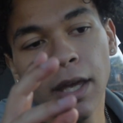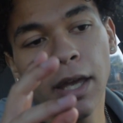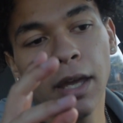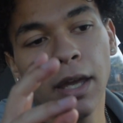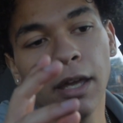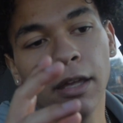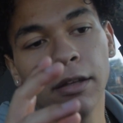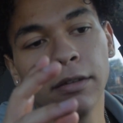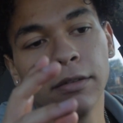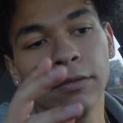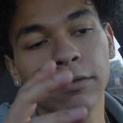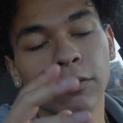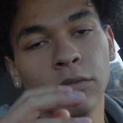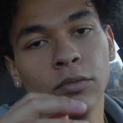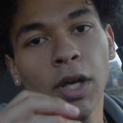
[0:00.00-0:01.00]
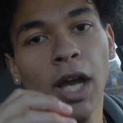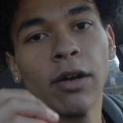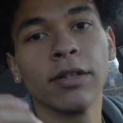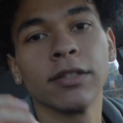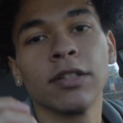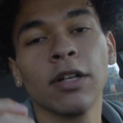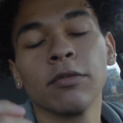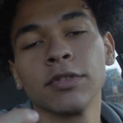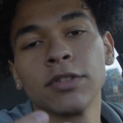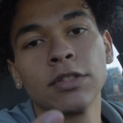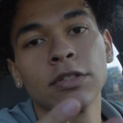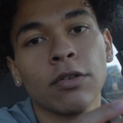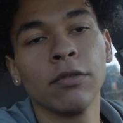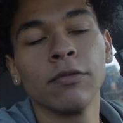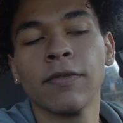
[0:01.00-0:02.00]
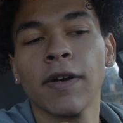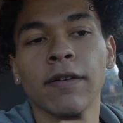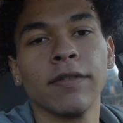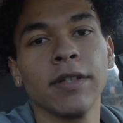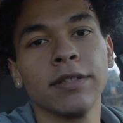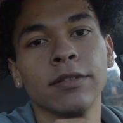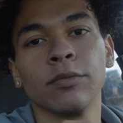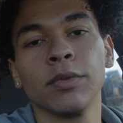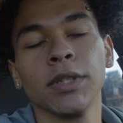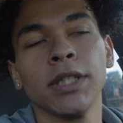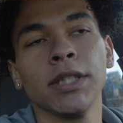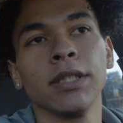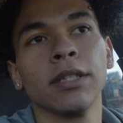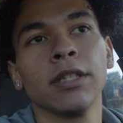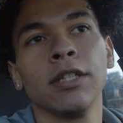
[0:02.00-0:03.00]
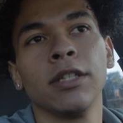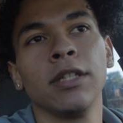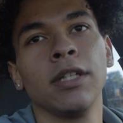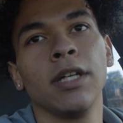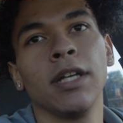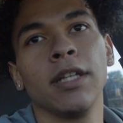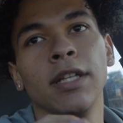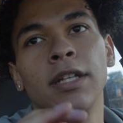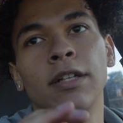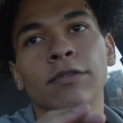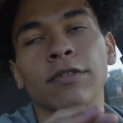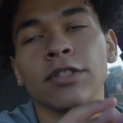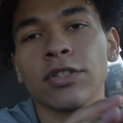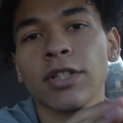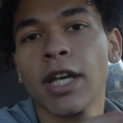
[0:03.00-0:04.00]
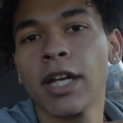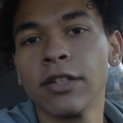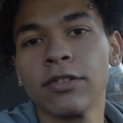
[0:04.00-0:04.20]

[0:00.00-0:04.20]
And how I started was just going five days a week, and then eventually I